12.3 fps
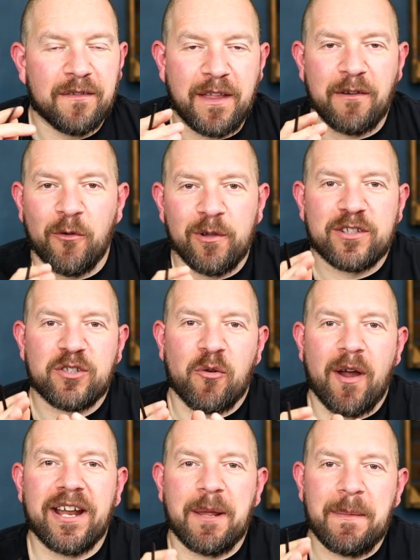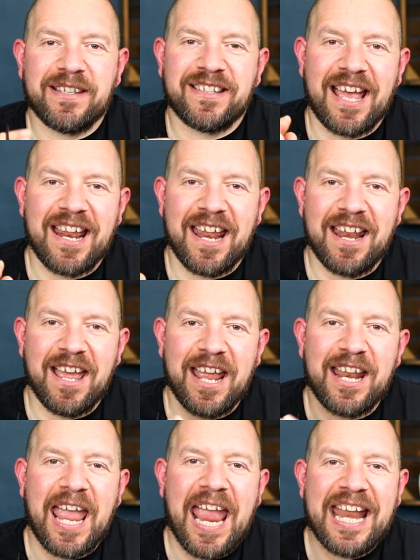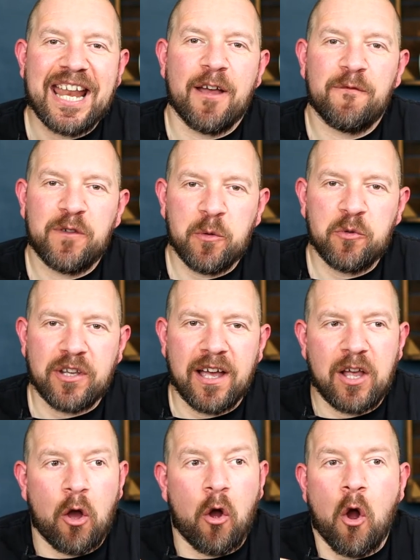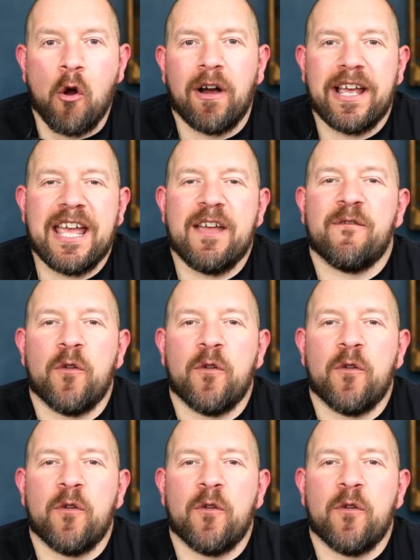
they're all trying to be set in a, in a, in a future, or, or a